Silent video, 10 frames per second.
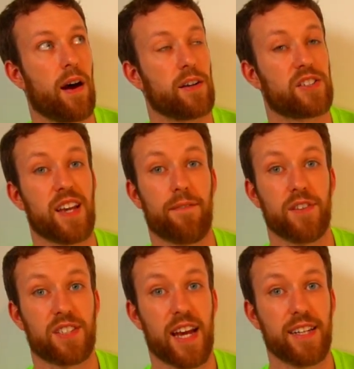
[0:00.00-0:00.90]
Set
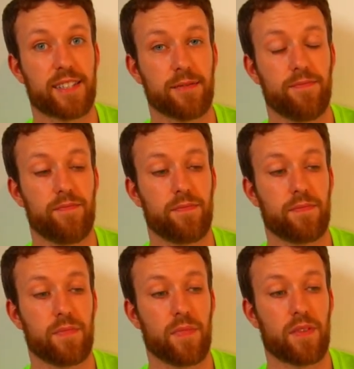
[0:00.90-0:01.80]
for Set.
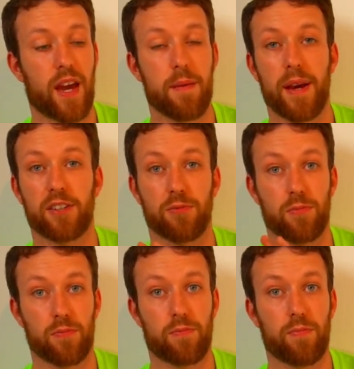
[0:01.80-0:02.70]

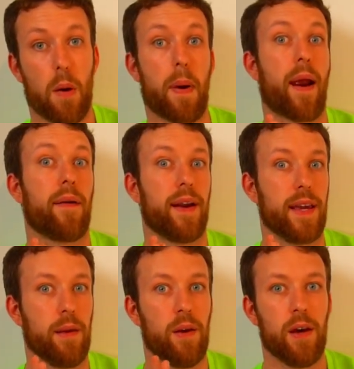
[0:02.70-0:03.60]

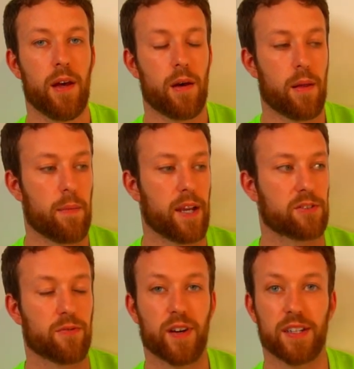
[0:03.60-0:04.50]
Apparently they make
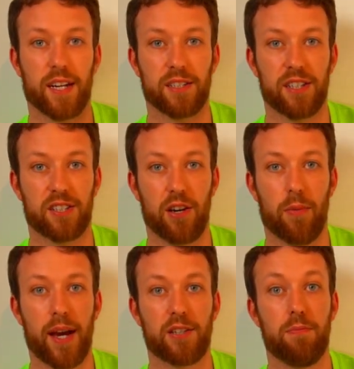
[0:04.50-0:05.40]
some fantastic steel
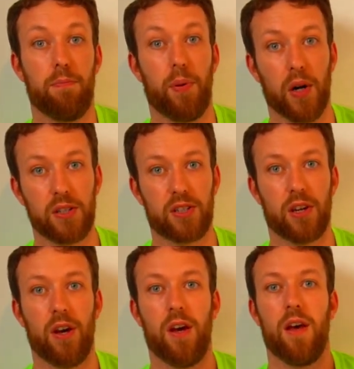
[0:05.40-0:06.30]
mace, but